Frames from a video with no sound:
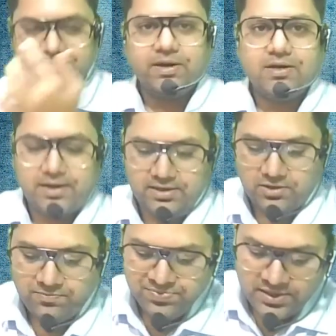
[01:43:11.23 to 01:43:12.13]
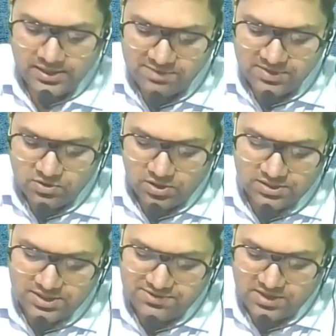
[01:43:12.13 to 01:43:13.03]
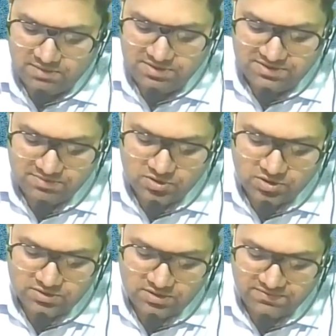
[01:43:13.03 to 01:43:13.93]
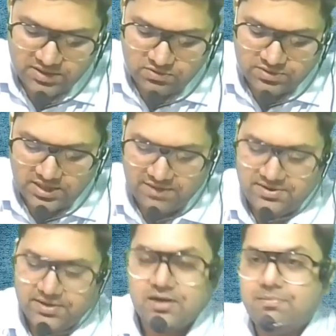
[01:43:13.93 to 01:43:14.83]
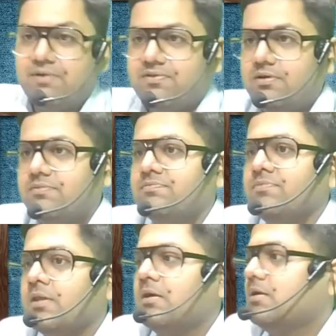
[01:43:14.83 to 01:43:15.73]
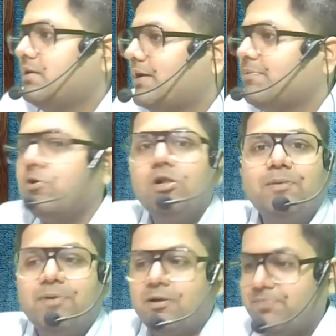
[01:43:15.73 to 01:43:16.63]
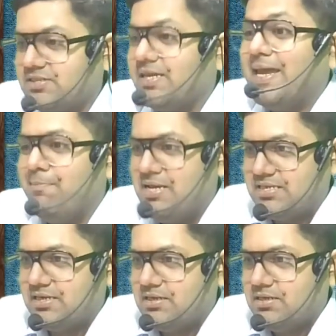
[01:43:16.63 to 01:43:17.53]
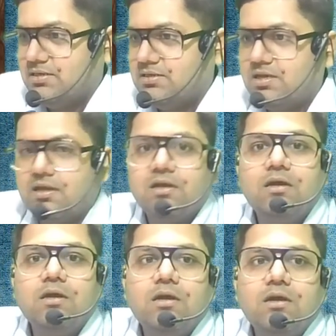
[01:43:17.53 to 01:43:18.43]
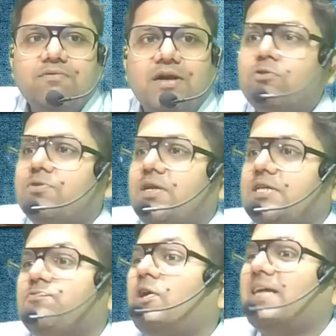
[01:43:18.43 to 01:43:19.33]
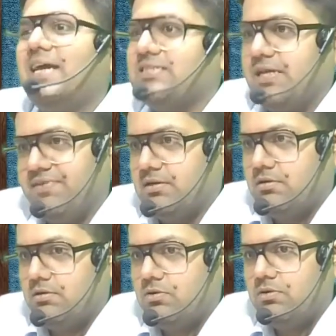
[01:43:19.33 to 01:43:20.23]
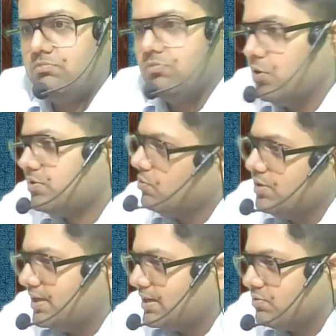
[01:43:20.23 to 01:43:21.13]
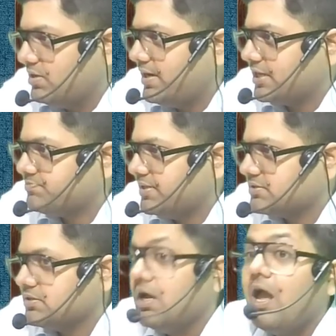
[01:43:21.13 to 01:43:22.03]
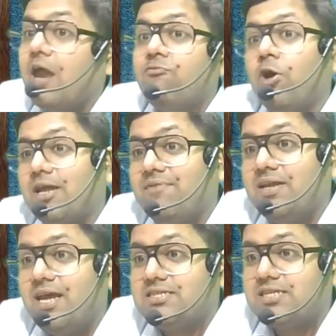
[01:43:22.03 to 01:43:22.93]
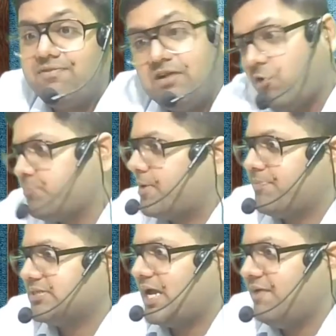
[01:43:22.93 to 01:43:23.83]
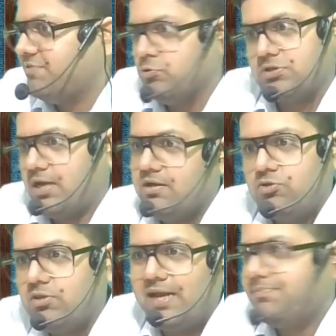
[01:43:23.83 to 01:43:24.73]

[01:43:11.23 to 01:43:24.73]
part right now. Let me call this ABC because 1 to 3 I have written above. Let me call the purpose ABC. See, 1 to 3 is what he has given. Both, only car, only expense. And whatever he has given, what purpose I have used. So that